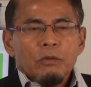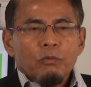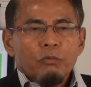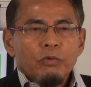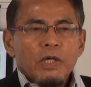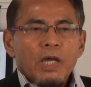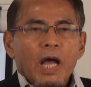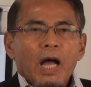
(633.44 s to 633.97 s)

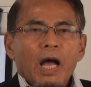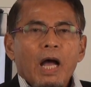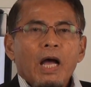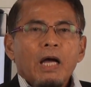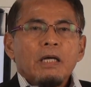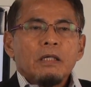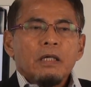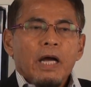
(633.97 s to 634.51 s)
We
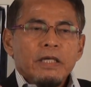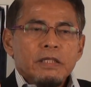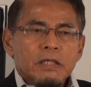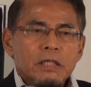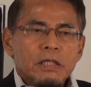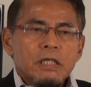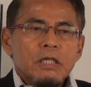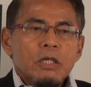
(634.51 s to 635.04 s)
are a
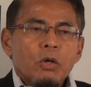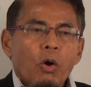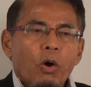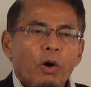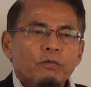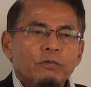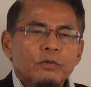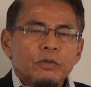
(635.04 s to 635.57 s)
deen
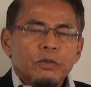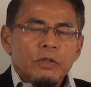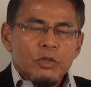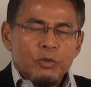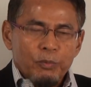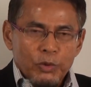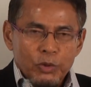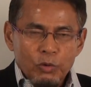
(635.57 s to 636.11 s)
of
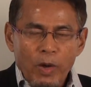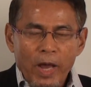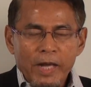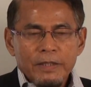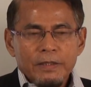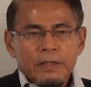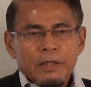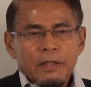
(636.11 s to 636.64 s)

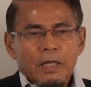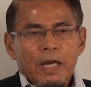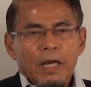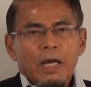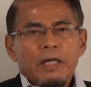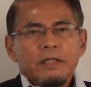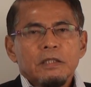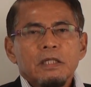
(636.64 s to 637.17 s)
spirituality,
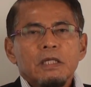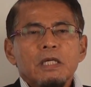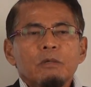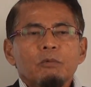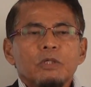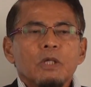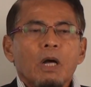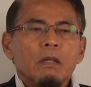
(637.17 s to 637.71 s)
a
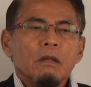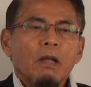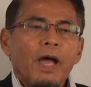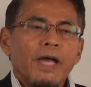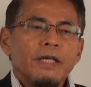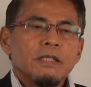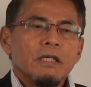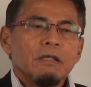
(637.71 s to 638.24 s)
deen which Allah
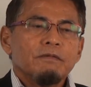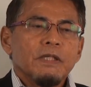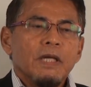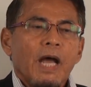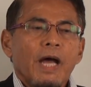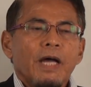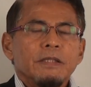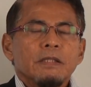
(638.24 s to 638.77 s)
has given
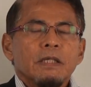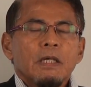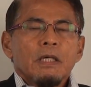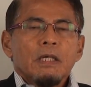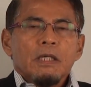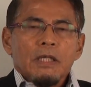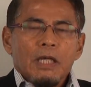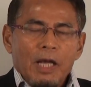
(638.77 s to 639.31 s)
us
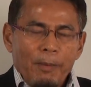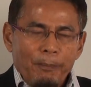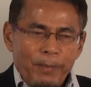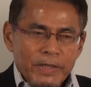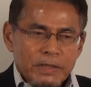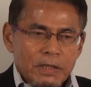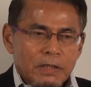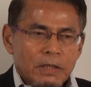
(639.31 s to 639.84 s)
the
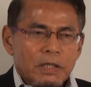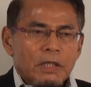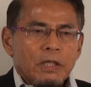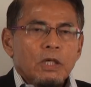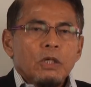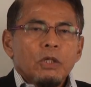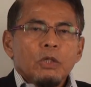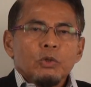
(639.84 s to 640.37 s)

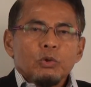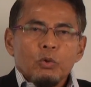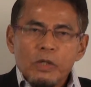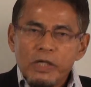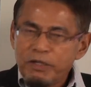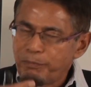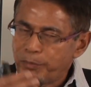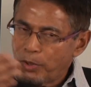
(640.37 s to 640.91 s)
capacity to
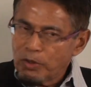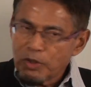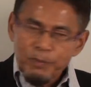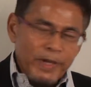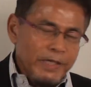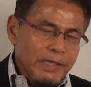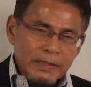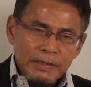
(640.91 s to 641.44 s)
live beyond
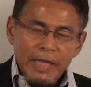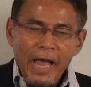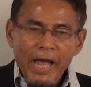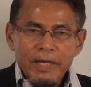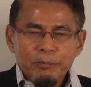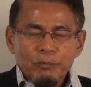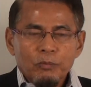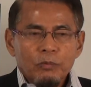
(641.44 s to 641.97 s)
space and
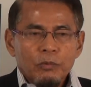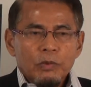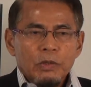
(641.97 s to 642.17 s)
time.